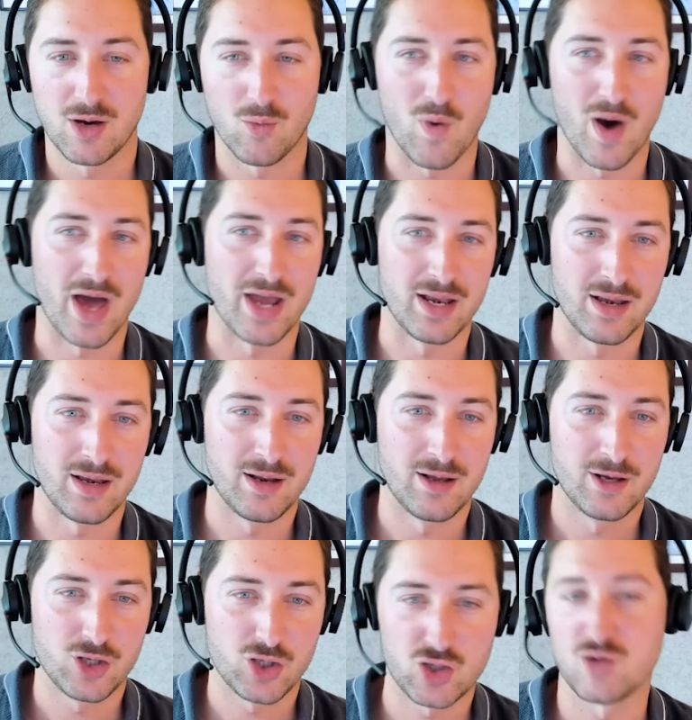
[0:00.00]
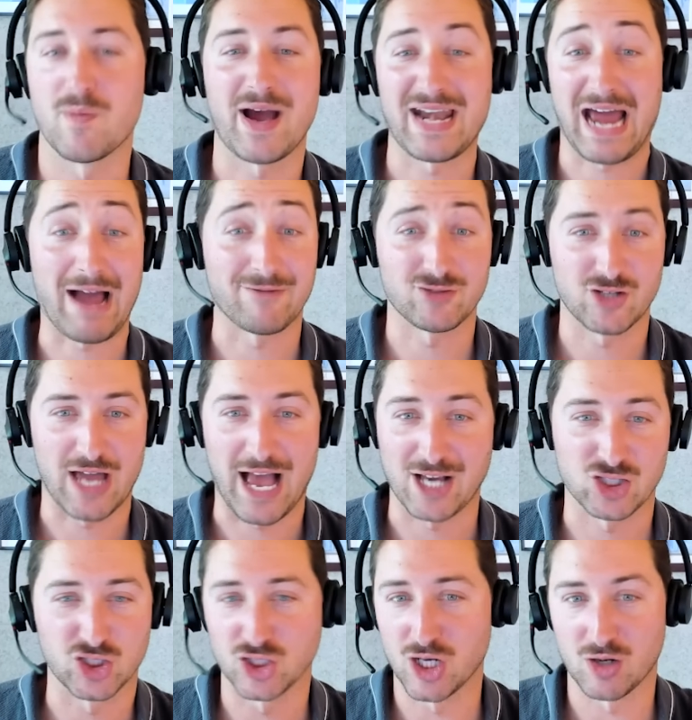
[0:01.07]
when you might have to
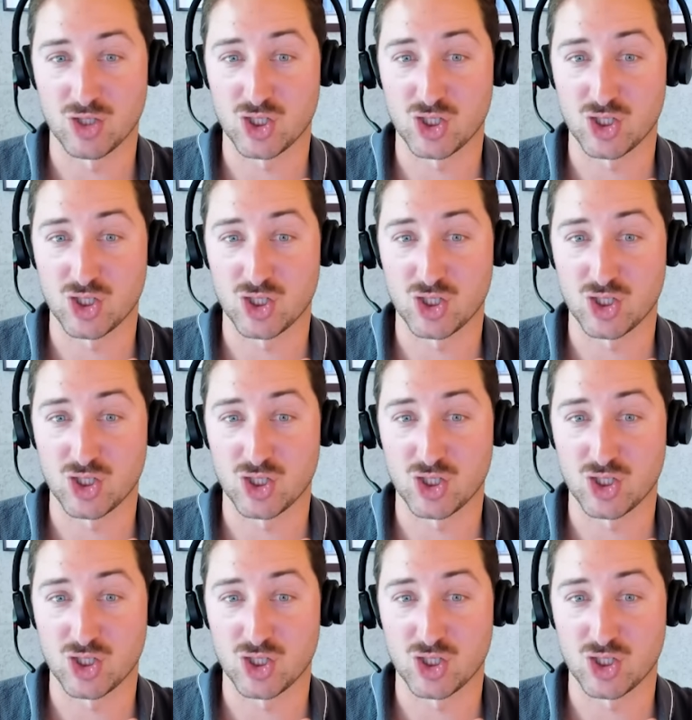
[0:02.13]
actually go